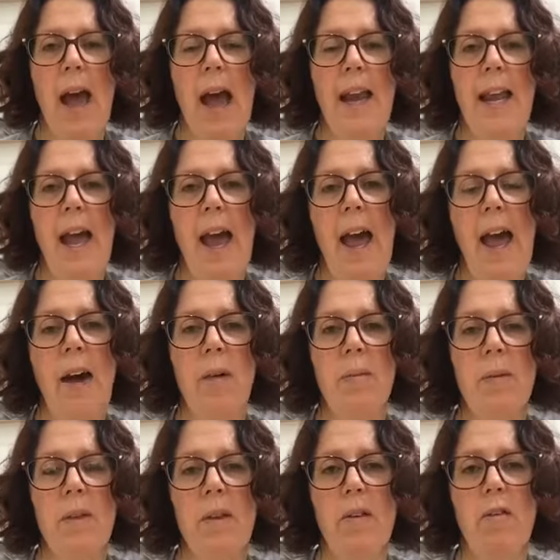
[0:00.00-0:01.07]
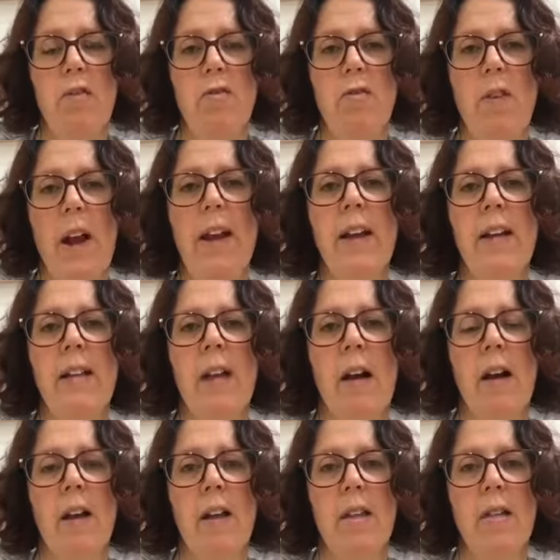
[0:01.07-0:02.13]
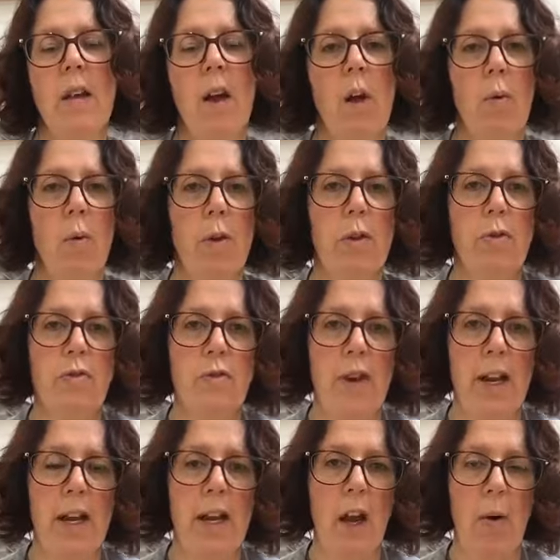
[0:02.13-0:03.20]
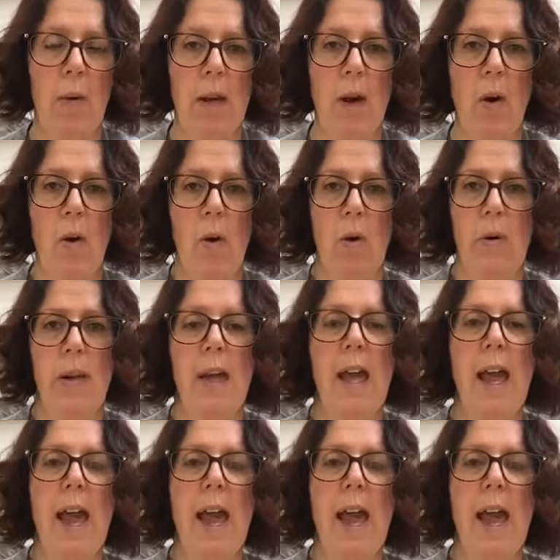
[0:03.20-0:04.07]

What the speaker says: and it helps us to recognize what's really going on.